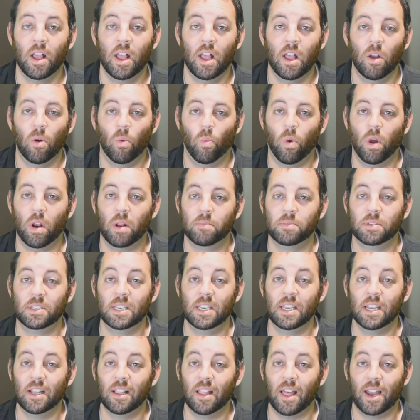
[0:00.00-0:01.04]
What I'm
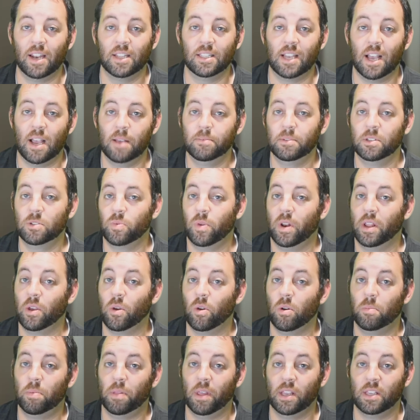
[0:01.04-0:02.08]
seeing a lot of times is when I go
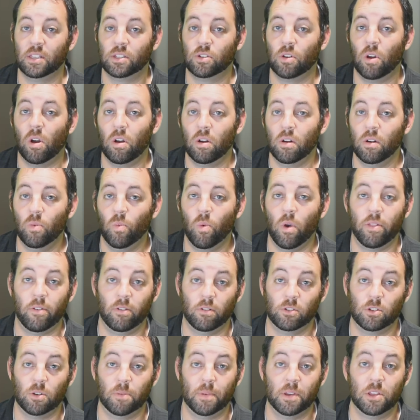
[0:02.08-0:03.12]
to play a song, whether
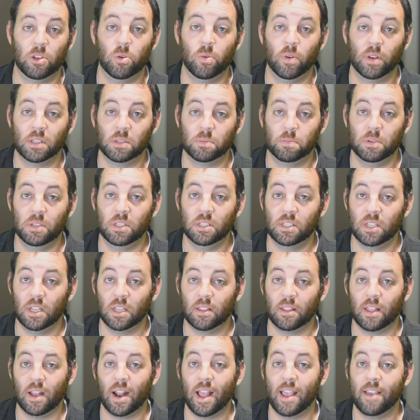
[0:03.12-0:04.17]
it's on my USB stick
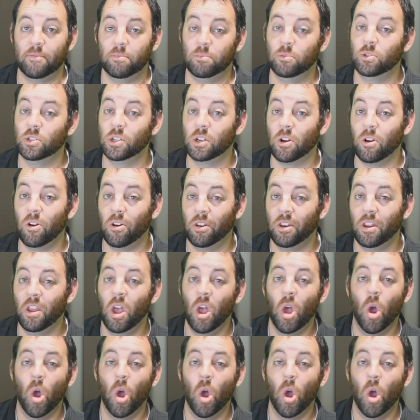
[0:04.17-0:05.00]
that I have music on,